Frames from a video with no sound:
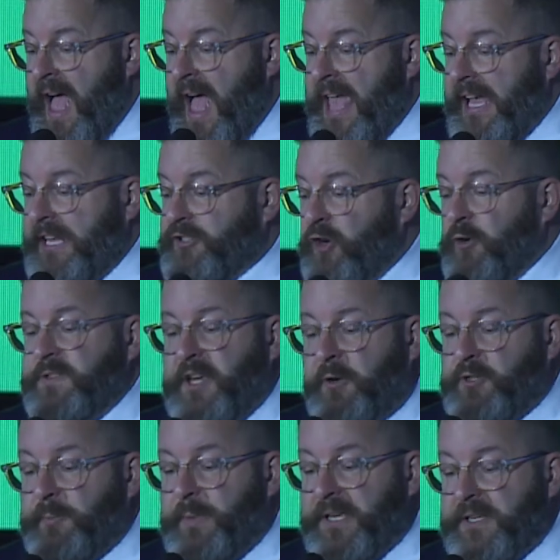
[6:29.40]
it turns out
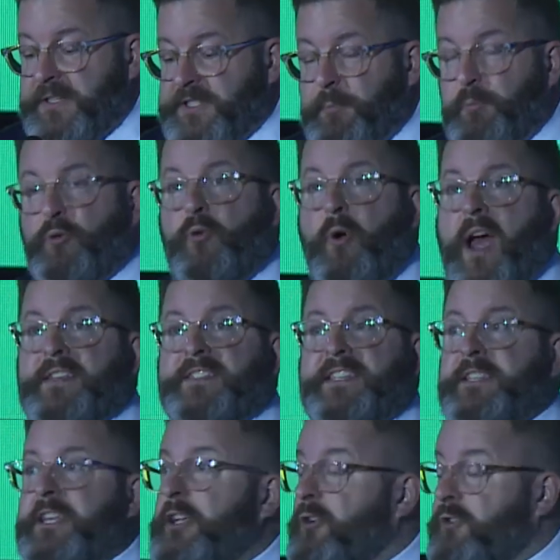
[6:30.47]
to be a
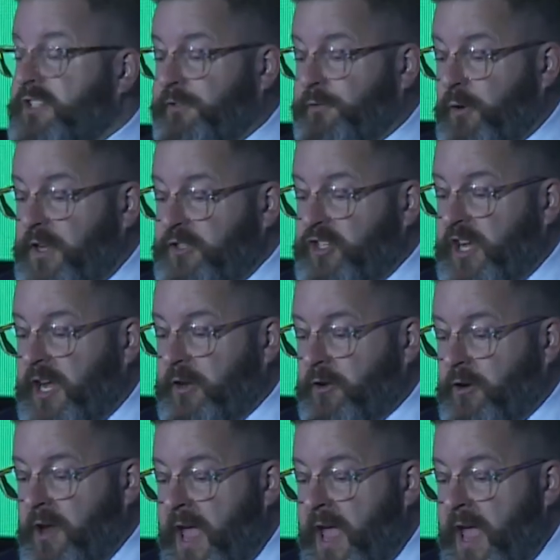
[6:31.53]
surprisingly good differentiator